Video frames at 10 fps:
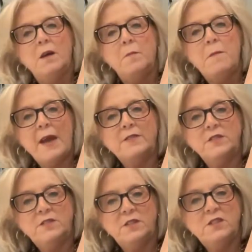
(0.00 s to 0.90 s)

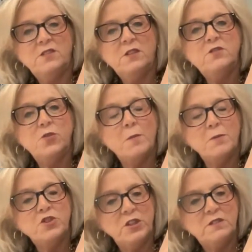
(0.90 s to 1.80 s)
maxi, this is a sewing
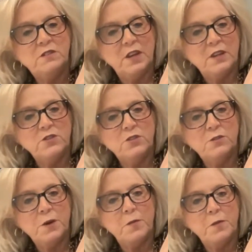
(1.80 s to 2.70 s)
machine stitch
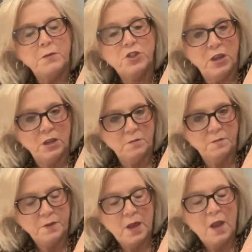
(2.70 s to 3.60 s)
from the machine.
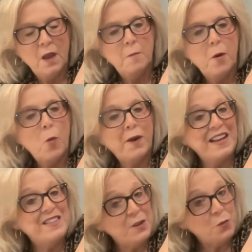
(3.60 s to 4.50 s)
But what I
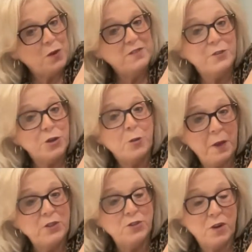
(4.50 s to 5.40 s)
did was I took a
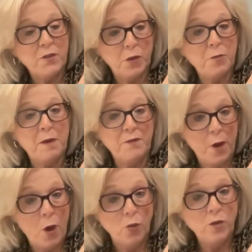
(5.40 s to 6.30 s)
picture of it with my
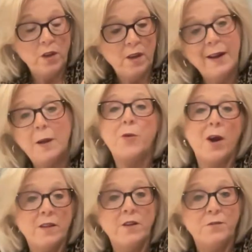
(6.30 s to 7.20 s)
phone and I brought
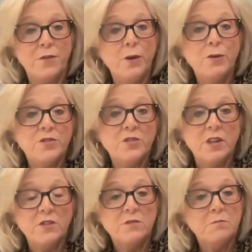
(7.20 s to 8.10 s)
it into Photo
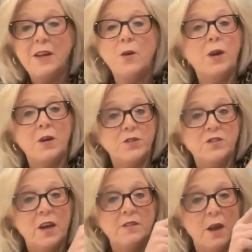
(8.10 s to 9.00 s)
Stitch, made it whatever
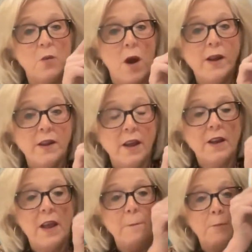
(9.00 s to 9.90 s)
size I wanted it,
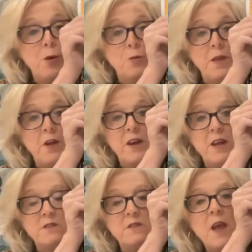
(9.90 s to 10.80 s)
and boom, there it
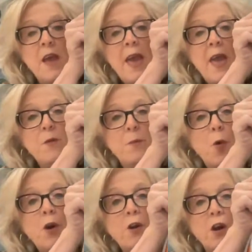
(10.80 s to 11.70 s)
is. And the
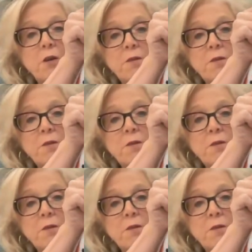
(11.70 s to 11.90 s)
border